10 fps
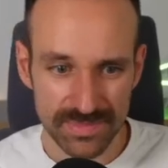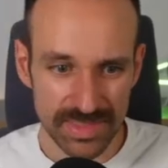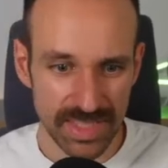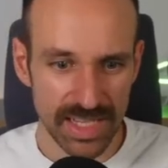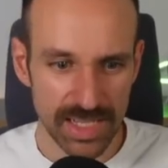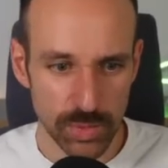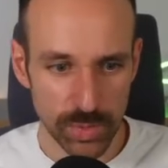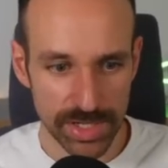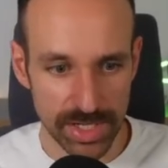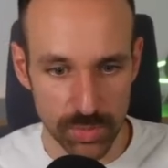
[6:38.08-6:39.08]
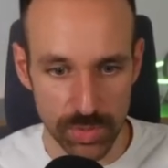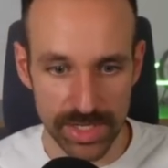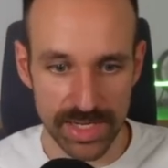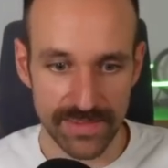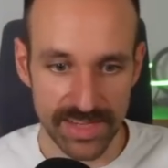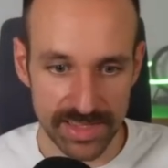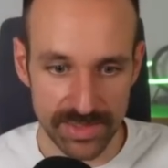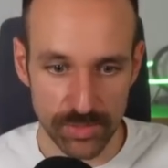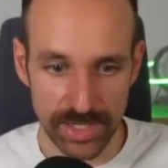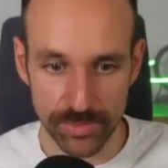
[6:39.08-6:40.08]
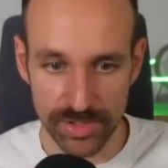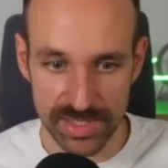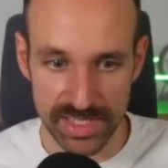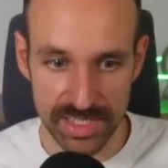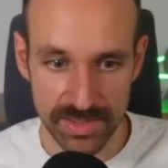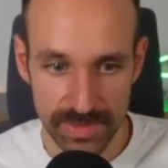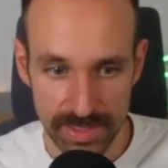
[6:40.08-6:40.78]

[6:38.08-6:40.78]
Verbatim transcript: No, we're not. We're not having the breakpoints yet.